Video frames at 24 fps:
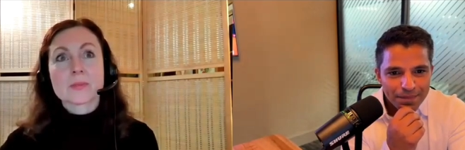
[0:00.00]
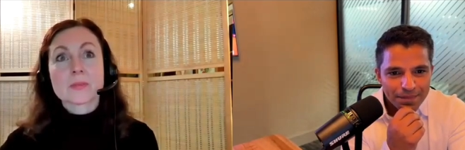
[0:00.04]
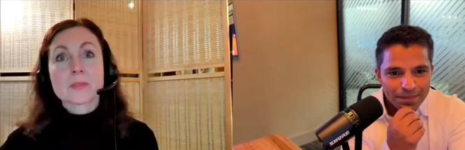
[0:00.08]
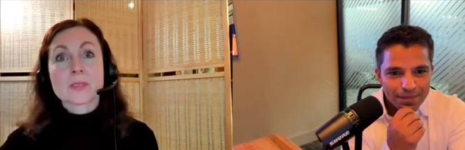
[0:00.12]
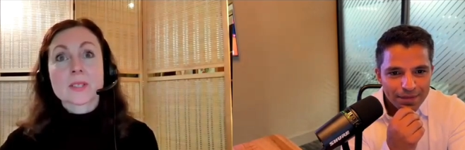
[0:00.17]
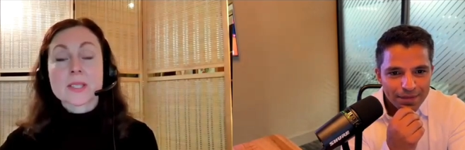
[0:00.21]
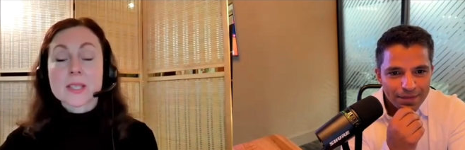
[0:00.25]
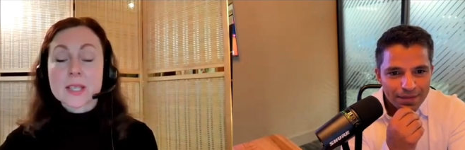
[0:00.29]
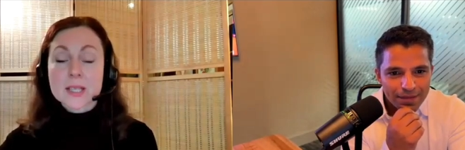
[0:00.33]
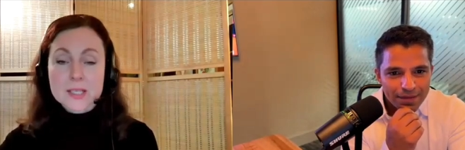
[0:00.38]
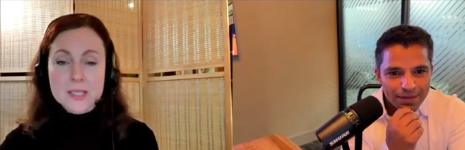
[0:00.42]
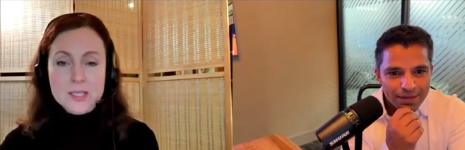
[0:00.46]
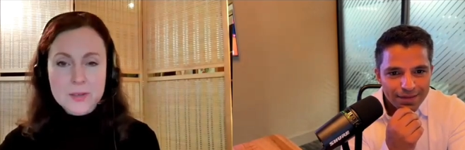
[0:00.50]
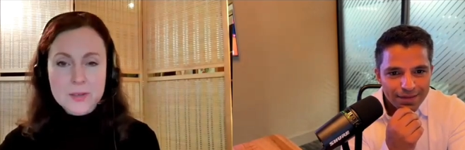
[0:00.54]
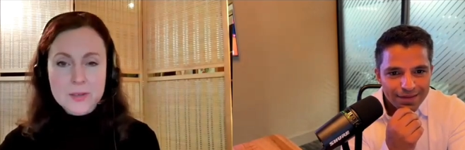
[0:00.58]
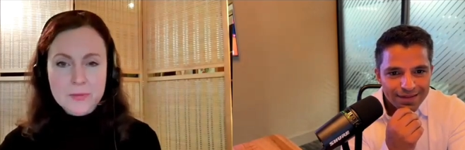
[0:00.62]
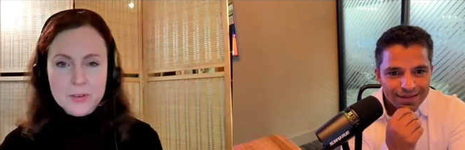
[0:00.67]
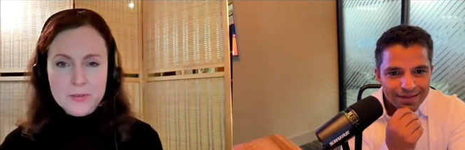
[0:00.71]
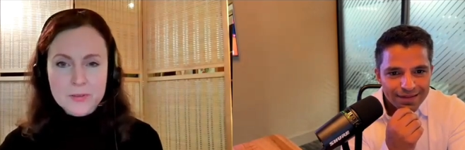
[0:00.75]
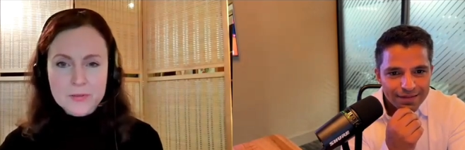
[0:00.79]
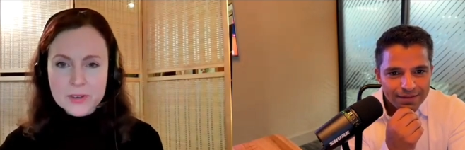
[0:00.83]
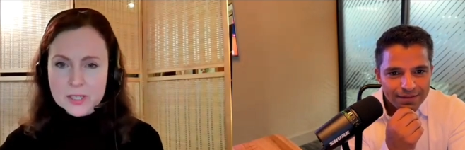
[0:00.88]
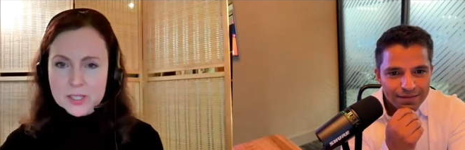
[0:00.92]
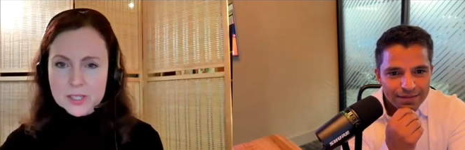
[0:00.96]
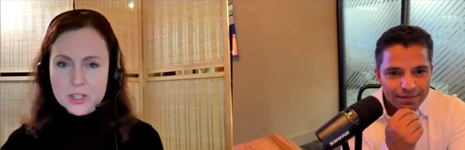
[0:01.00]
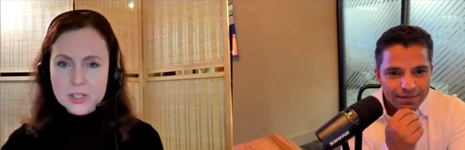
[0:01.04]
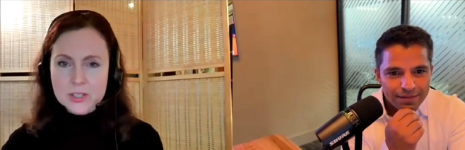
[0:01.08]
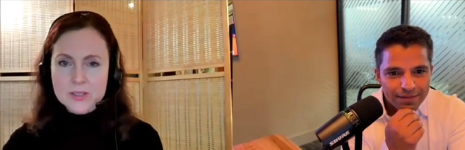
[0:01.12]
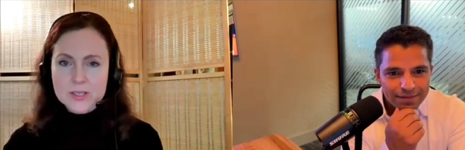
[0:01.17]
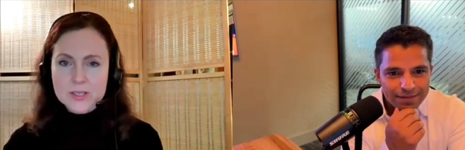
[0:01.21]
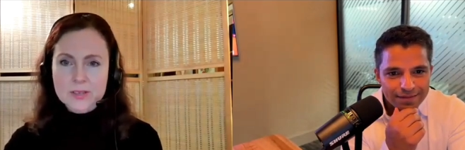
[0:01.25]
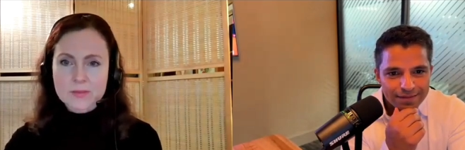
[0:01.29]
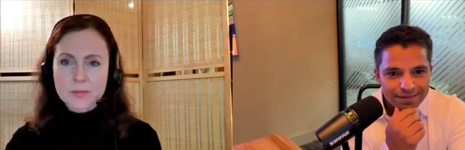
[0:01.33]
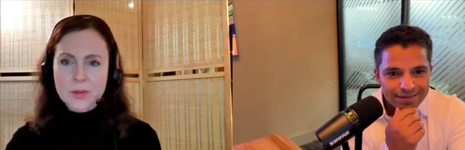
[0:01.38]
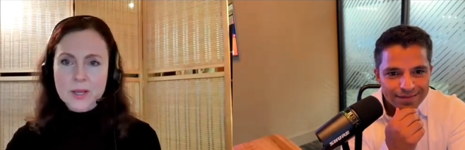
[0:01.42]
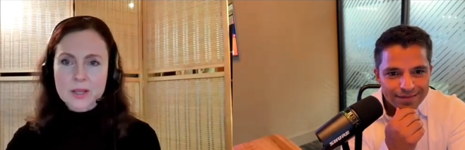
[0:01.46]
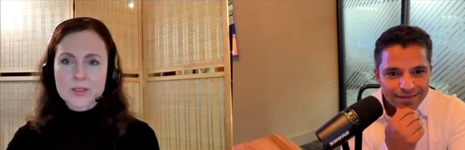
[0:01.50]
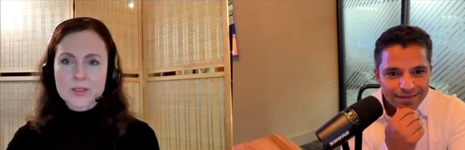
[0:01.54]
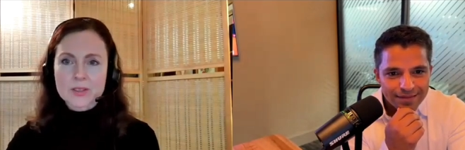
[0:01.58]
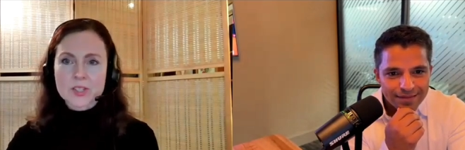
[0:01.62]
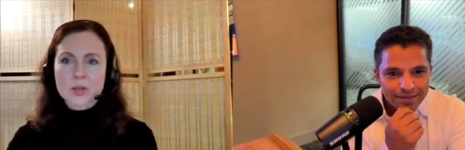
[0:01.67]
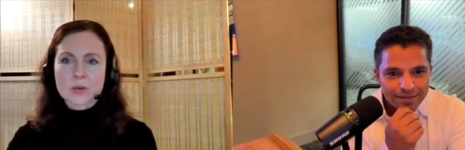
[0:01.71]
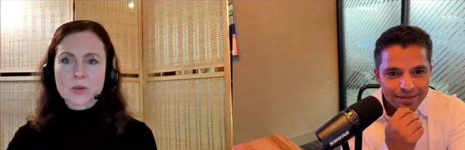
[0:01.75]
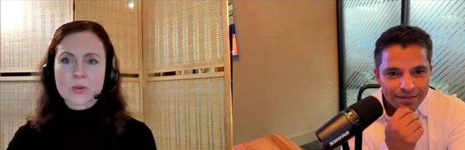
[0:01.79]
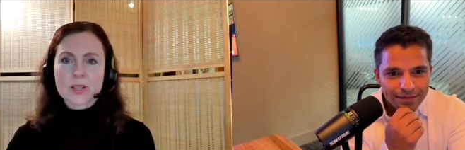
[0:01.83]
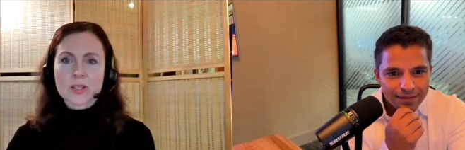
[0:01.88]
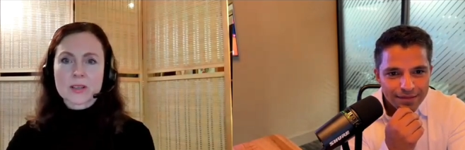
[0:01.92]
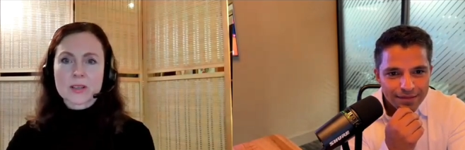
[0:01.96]
Speaker 1: six different functions of
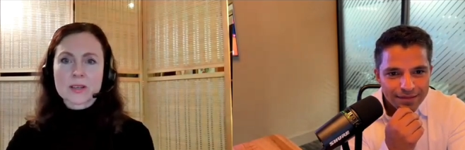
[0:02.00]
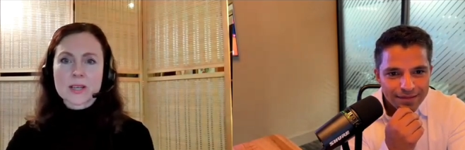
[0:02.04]
melatonin